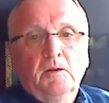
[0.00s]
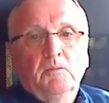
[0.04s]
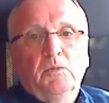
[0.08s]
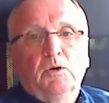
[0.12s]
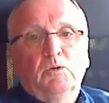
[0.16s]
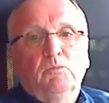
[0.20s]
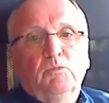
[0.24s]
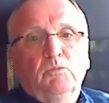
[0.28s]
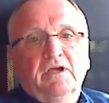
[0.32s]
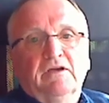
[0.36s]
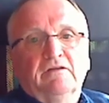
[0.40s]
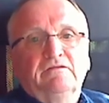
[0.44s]

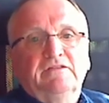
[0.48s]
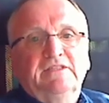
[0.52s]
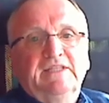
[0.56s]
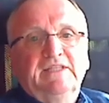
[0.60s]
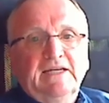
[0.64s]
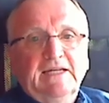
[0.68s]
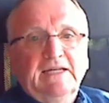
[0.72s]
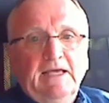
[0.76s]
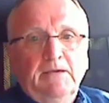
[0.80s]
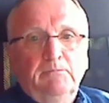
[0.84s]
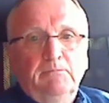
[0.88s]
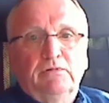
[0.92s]
But we have
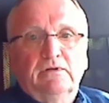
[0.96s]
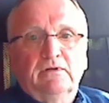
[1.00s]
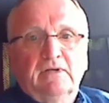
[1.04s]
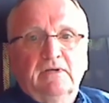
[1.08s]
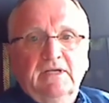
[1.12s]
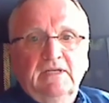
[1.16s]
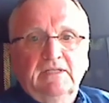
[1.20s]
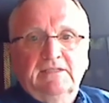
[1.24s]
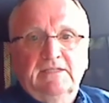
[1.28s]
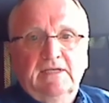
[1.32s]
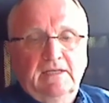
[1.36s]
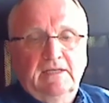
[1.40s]

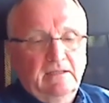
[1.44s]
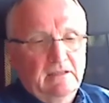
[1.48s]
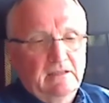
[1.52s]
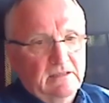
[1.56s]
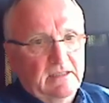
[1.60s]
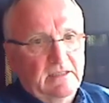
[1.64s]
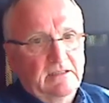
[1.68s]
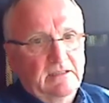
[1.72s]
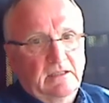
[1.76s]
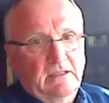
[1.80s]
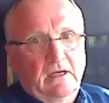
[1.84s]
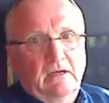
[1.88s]
deliberately
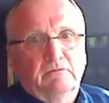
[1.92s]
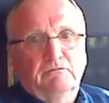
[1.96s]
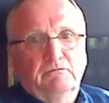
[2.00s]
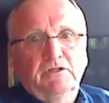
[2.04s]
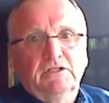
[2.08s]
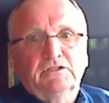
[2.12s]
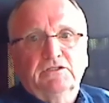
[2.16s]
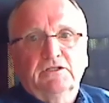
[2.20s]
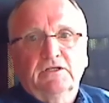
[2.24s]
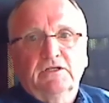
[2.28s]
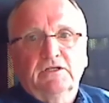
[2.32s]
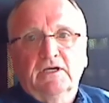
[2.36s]
tilted our
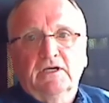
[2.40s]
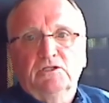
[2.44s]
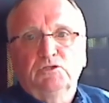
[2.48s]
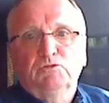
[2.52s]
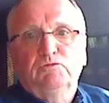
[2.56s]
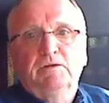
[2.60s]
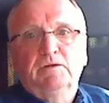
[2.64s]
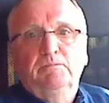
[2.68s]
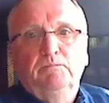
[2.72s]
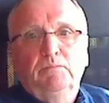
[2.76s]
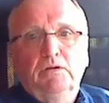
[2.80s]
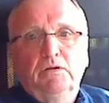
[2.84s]
research
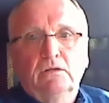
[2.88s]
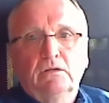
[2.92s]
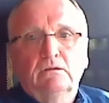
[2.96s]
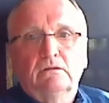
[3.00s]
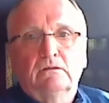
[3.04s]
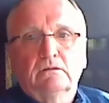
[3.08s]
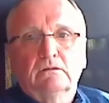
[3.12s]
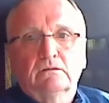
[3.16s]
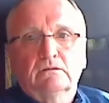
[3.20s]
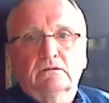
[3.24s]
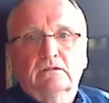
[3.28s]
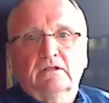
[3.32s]

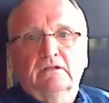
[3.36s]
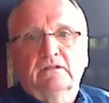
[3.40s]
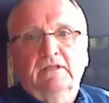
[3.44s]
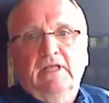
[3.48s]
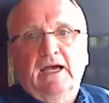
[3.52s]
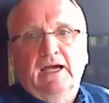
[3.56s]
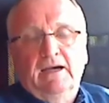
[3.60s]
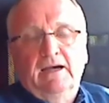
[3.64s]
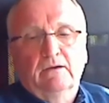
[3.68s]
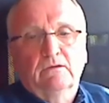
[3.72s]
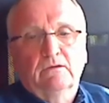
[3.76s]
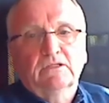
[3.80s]
report that the
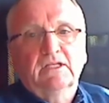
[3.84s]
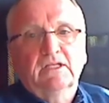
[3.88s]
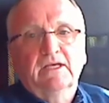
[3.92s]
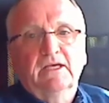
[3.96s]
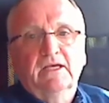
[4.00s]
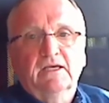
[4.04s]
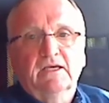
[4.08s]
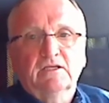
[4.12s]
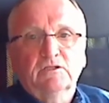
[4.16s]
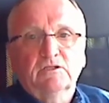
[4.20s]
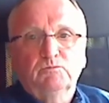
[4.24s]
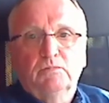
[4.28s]
Howard
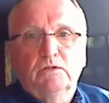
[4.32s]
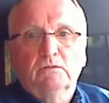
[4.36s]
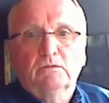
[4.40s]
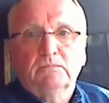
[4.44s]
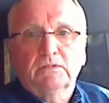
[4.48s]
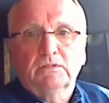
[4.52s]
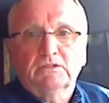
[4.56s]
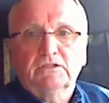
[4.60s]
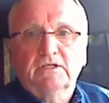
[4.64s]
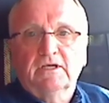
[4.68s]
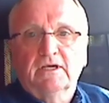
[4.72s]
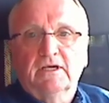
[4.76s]
League is
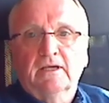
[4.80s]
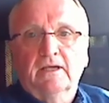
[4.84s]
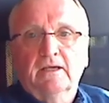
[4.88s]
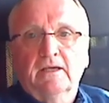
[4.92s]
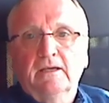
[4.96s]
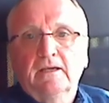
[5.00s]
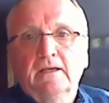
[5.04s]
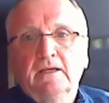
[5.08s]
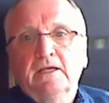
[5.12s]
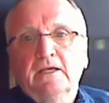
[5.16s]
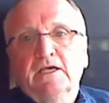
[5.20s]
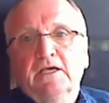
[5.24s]
publishing
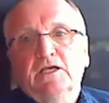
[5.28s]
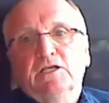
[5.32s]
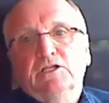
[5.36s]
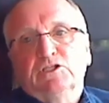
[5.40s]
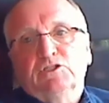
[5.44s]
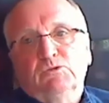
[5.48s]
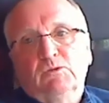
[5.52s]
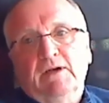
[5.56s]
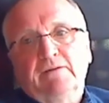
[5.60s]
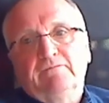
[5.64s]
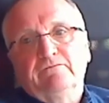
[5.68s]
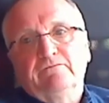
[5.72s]

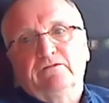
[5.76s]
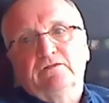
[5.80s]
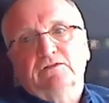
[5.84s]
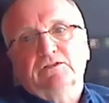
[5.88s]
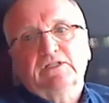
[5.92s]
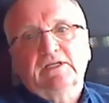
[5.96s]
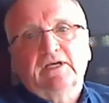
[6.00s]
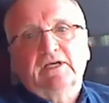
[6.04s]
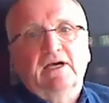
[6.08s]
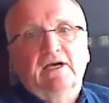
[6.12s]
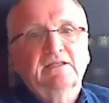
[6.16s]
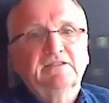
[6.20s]
to
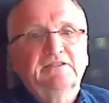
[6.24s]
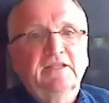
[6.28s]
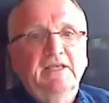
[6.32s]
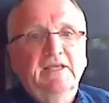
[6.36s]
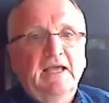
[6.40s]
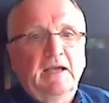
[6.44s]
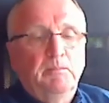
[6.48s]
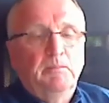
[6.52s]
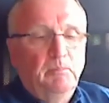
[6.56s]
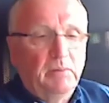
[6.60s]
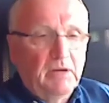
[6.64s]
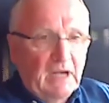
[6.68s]
emphasize
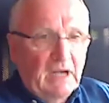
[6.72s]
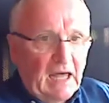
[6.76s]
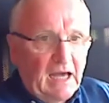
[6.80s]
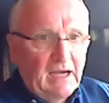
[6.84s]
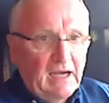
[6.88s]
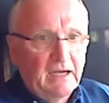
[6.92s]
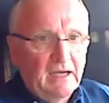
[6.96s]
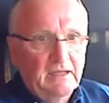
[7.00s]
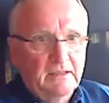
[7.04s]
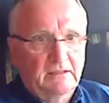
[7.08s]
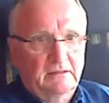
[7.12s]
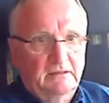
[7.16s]
the
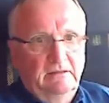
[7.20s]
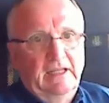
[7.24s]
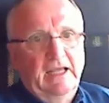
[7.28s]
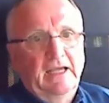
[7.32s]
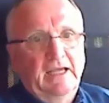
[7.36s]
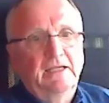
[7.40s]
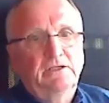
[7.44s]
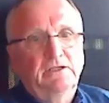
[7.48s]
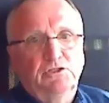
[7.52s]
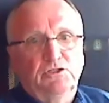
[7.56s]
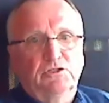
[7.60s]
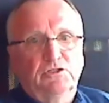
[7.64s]
applied
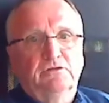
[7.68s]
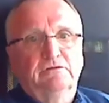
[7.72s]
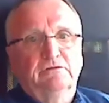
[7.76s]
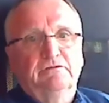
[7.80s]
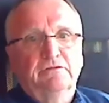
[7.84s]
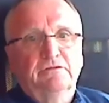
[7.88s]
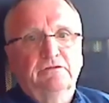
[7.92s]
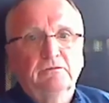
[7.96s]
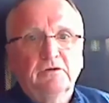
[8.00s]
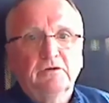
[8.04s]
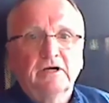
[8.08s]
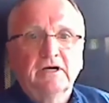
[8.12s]
nature
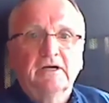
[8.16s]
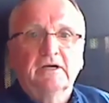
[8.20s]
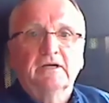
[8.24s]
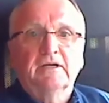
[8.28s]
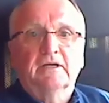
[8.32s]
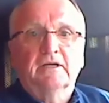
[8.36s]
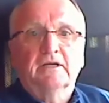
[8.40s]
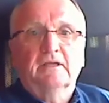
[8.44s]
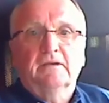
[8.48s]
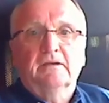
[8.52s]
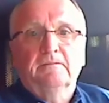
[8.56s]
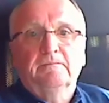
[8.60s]
of the
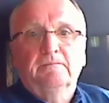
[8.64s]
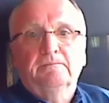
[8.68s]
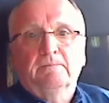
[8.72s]
work.